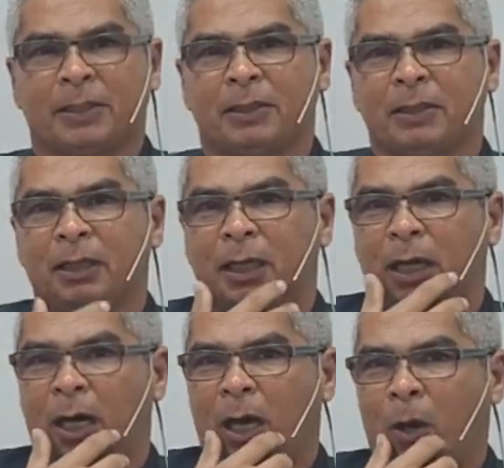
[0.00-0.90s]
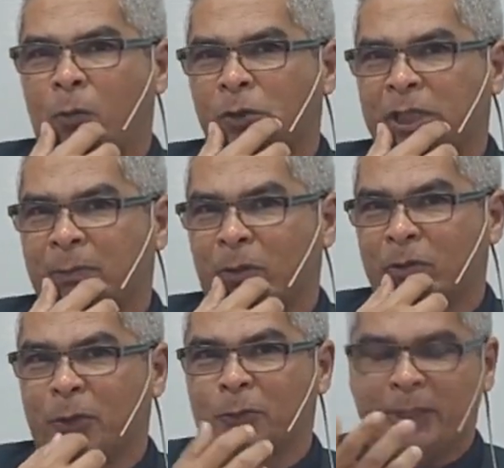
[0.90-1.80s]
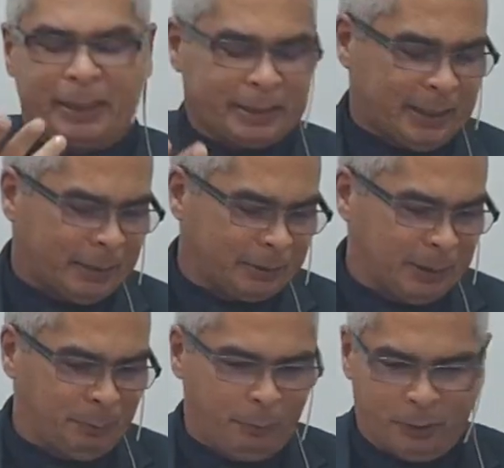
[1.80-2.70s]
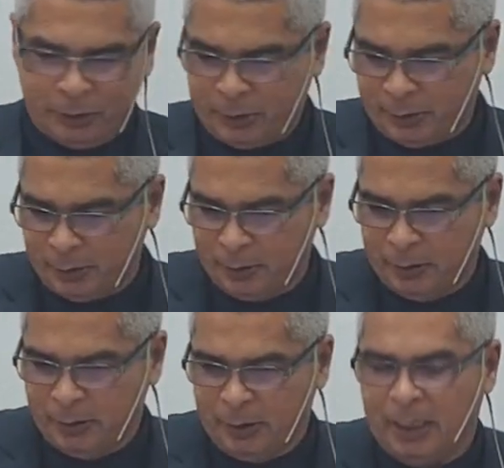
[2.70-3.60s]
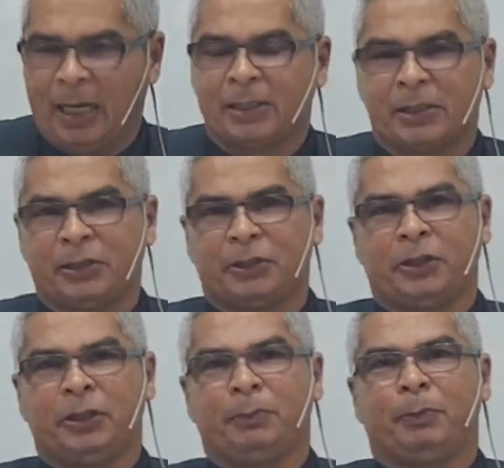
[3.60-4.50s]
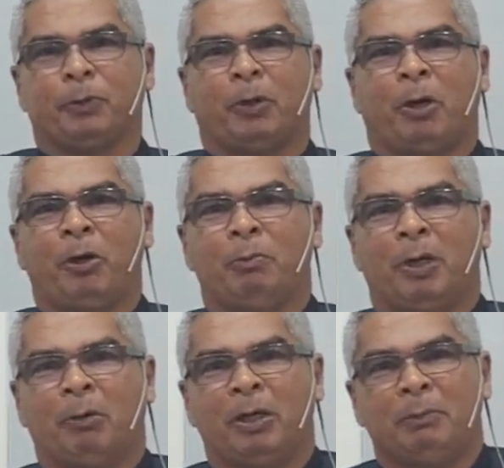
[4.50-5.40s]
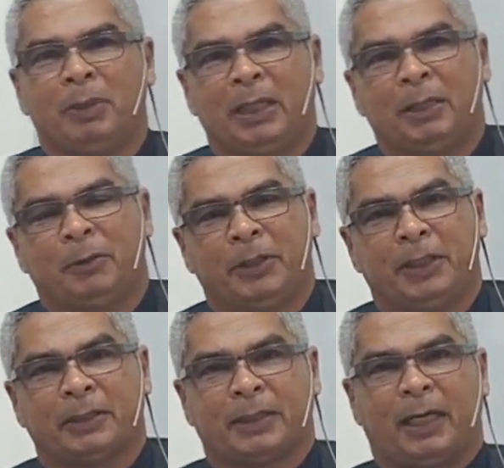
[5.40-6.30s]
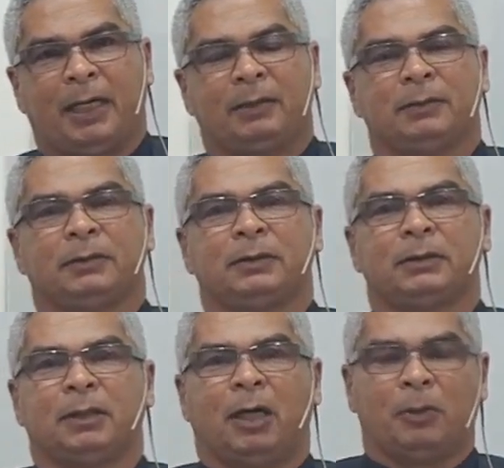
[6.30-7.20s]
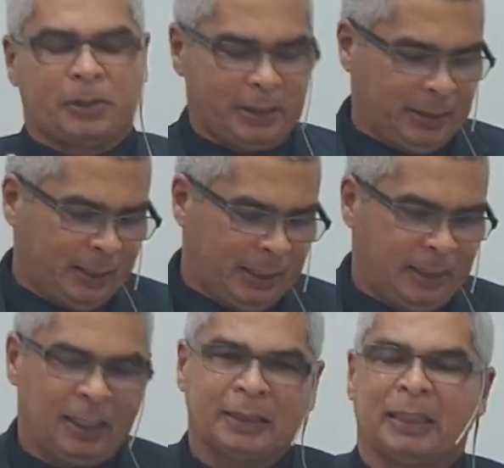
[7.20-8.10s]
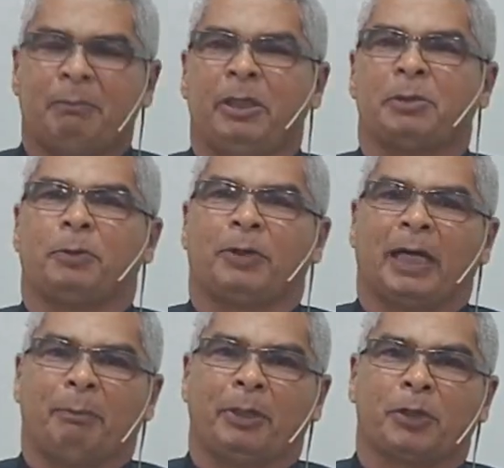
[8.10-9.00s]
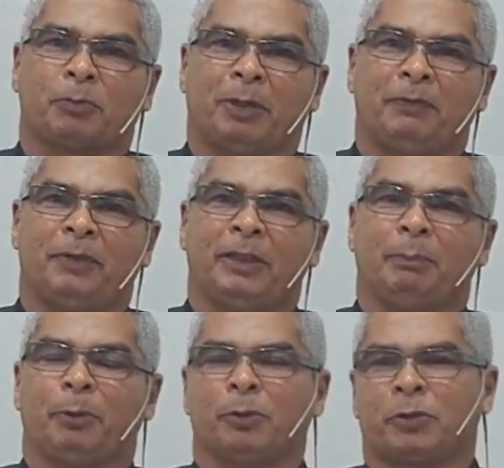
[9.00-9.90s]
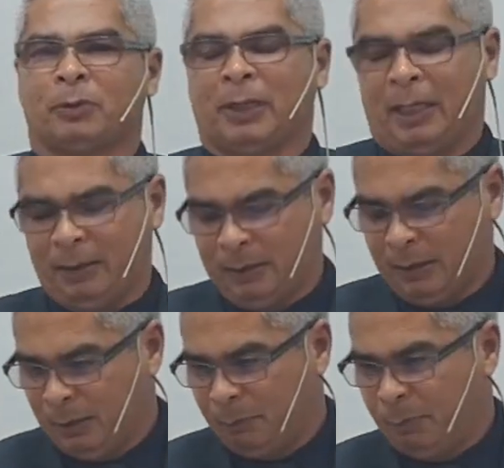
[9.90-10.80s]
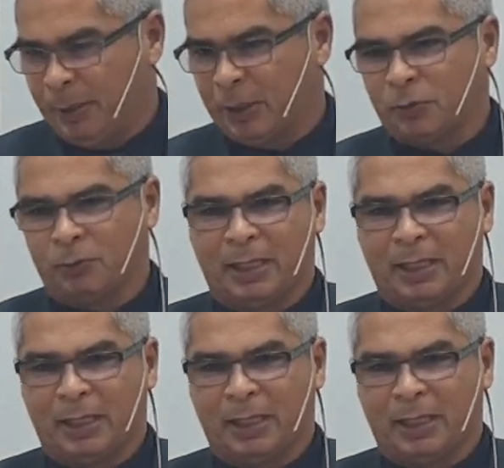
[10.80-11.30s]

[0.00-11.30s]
you desire an assistance, there are a couple of brethren who are connected. They can give the assistance to the brother and sister and give instruction and help and even pray for your life, for your home.